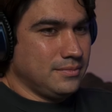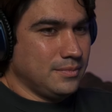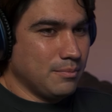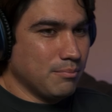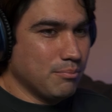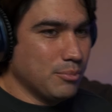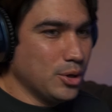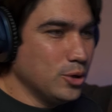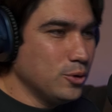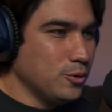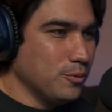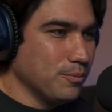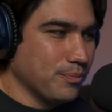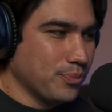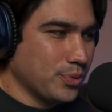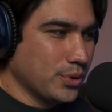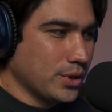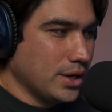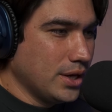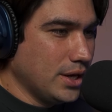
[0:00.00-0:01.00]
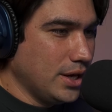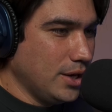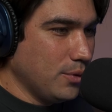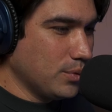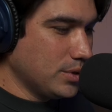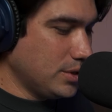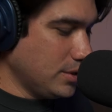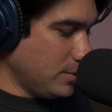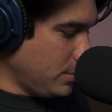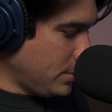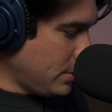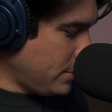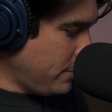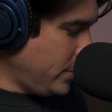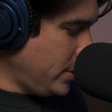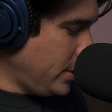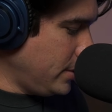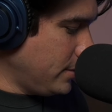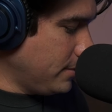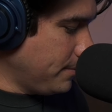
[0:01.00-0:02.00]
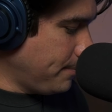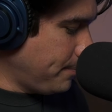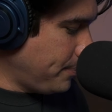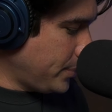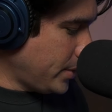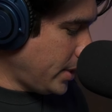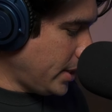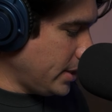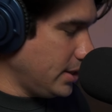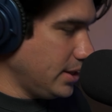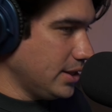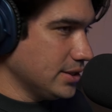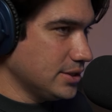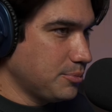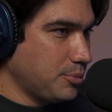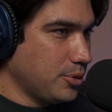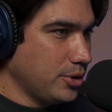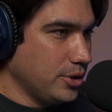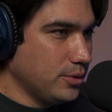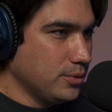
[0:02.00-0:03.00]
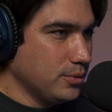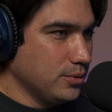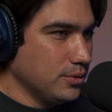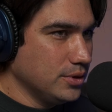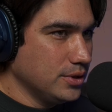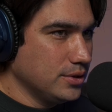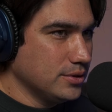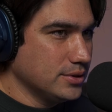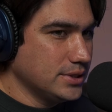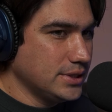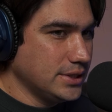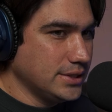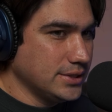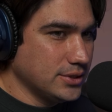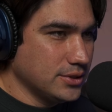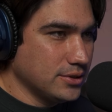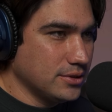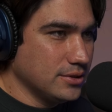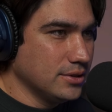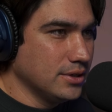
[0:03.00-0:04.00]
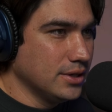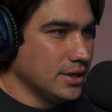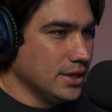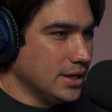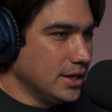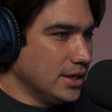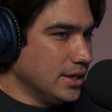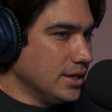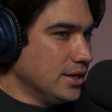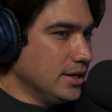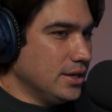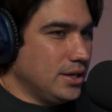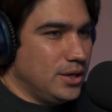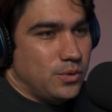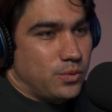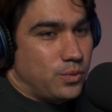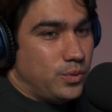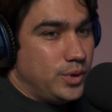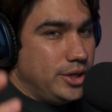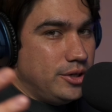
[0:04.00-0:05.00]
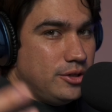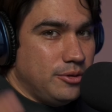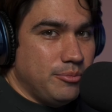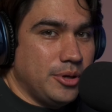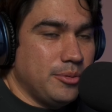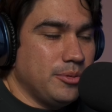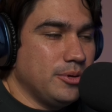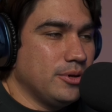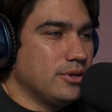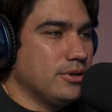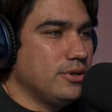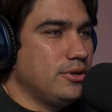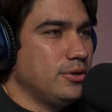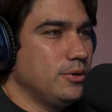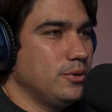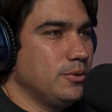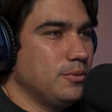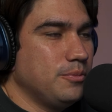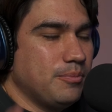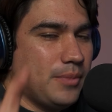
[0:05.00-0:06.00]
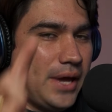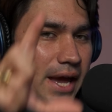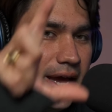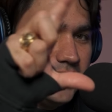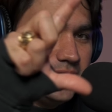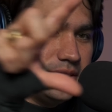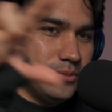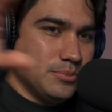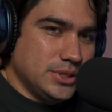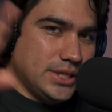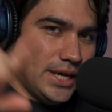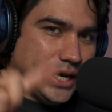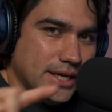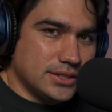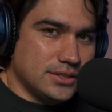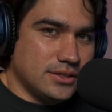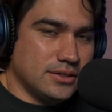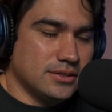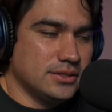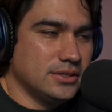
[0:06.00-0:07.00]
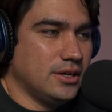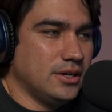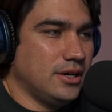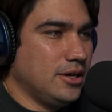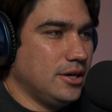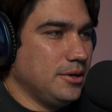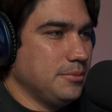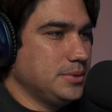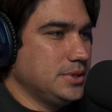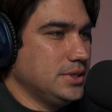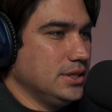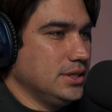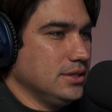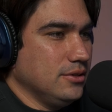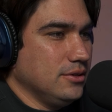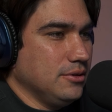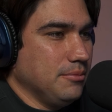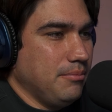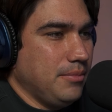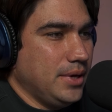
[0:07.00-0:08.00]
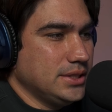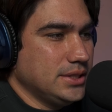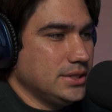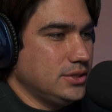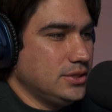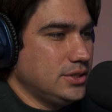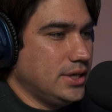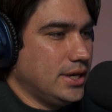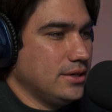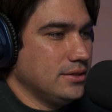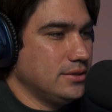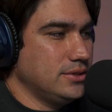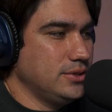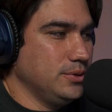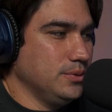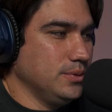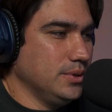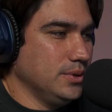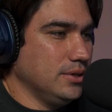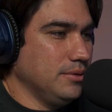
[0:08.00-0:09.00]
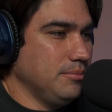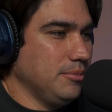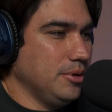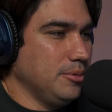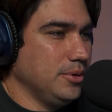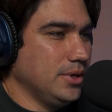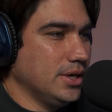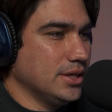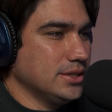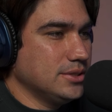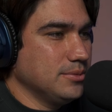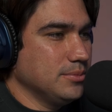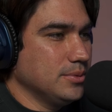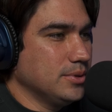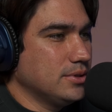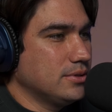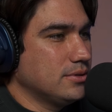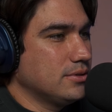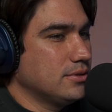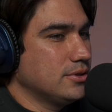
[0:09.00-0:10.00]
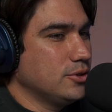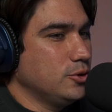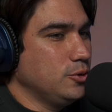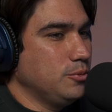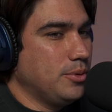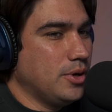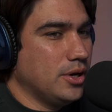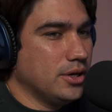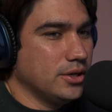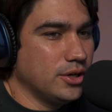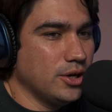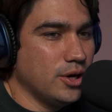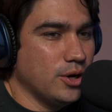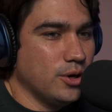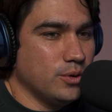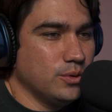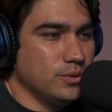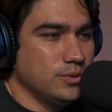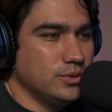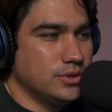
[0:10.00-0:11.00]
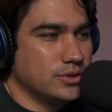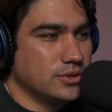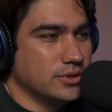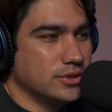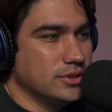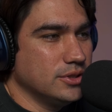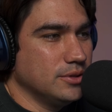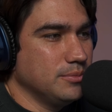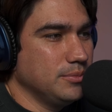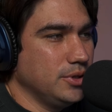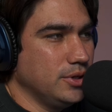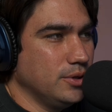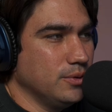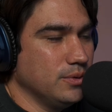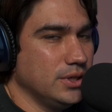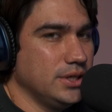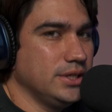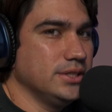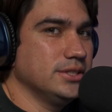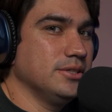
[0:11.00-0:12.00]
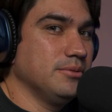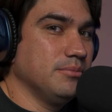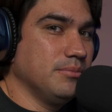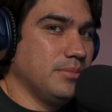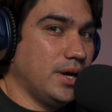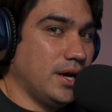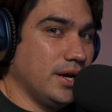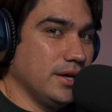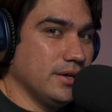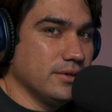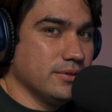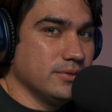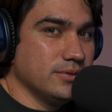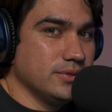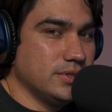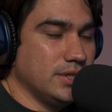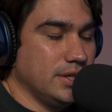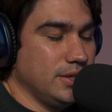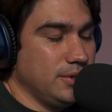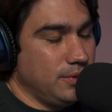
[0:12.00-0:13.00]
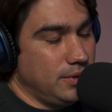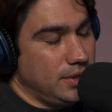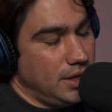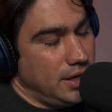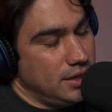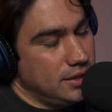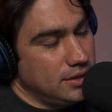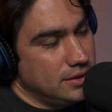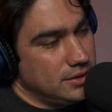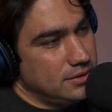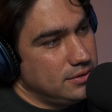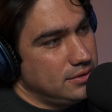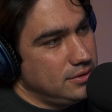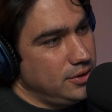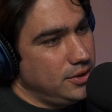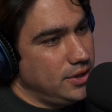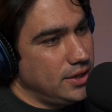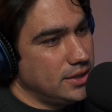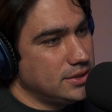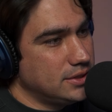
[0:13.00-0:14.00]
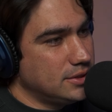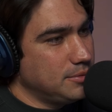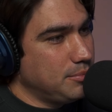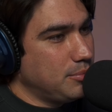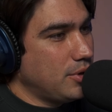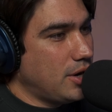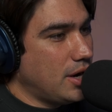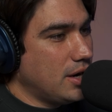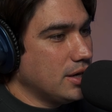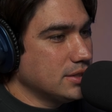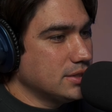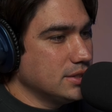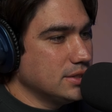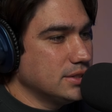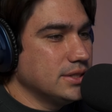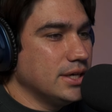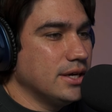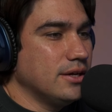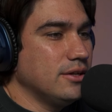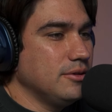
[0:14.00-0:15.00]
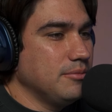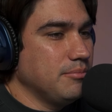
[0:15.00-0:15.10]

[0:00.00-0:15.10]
Boom. And we're done with our video. I think that's a pretty cool little seasonal reel. Maybe you can add some text on top, send a little message out to, maybe you got some coupon codes or some, links in bios that you got some product to sell.